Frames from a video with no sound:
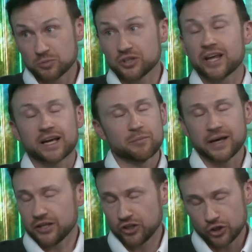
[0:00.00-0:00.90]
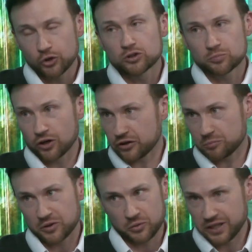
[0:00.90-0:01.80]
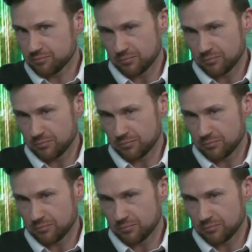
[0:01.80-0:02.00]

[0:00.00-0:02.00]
But they can make huge progress between